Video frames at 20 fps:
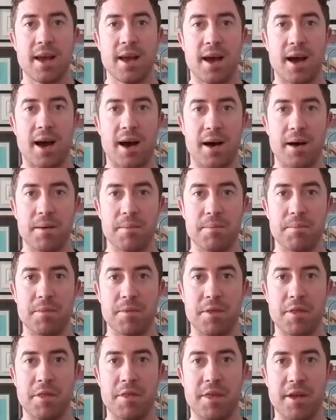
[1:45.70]

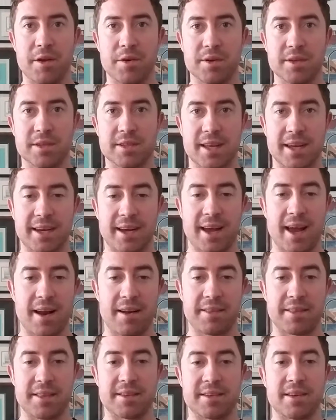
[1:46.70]
There is like kind
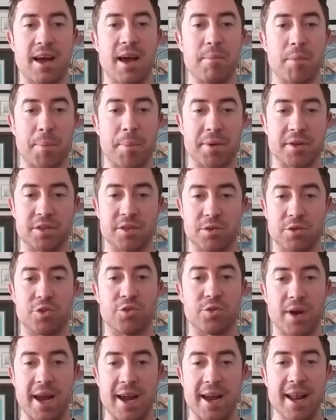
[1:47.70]
of like the time up until
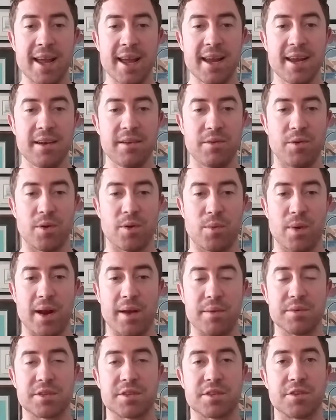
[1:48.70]
grade 8, you know, when
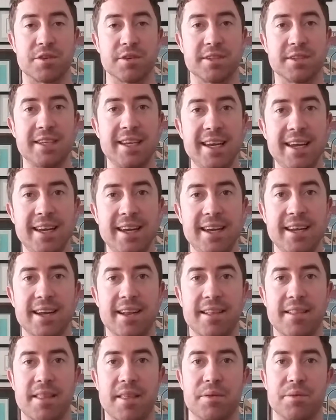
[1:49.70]
I was 13,
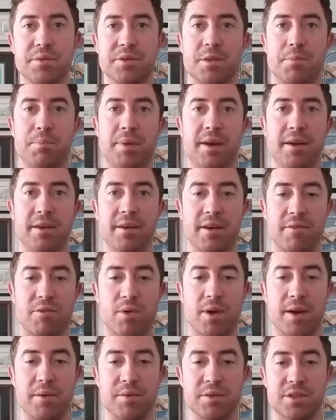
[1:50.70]
and then there's a period of
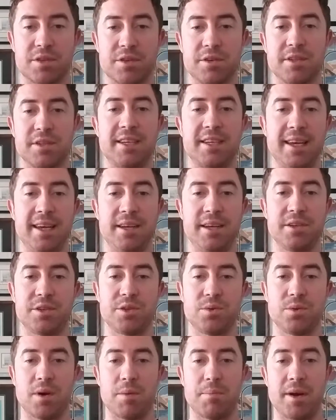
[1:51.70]
when I was 13
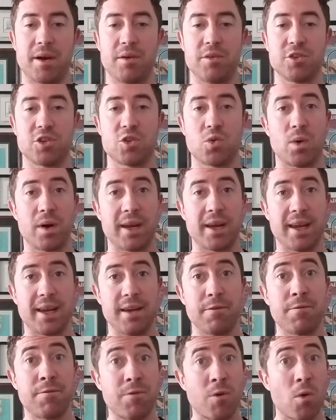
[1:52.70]
to about
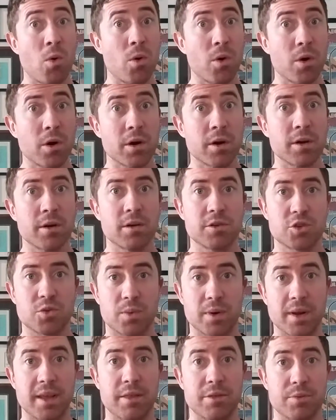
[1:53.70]
24,
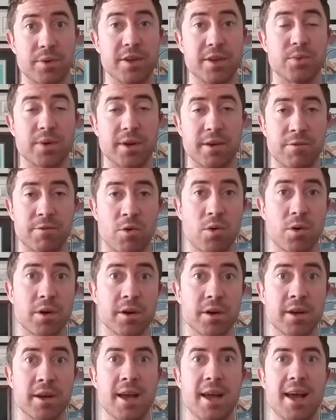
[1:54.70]
23,
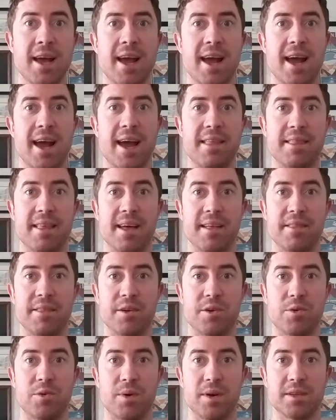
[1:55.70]
24, and then
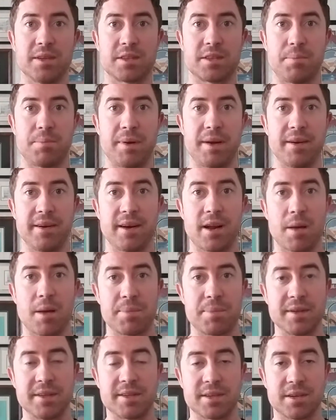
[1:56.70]
there was the period
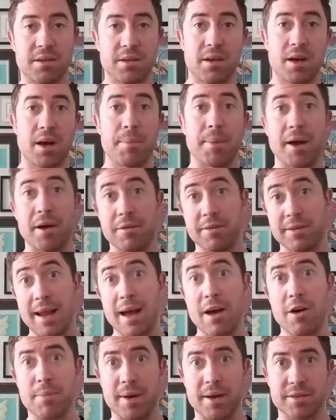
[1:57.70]
up until about
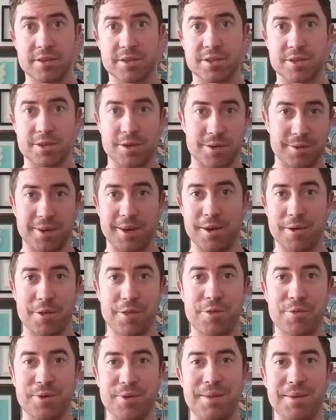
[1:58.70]
now, about, so, you know,
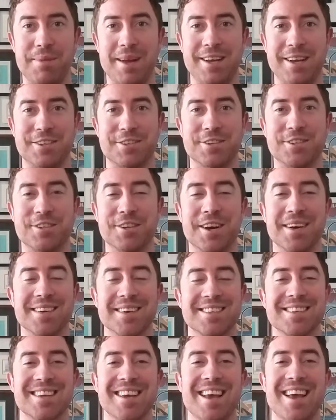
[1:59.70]
three major
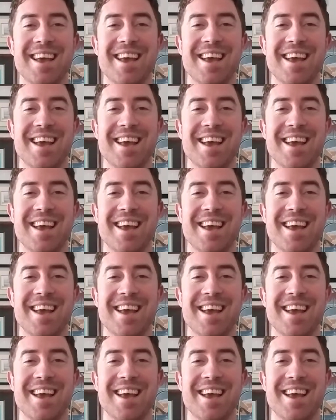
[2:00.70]
chunks.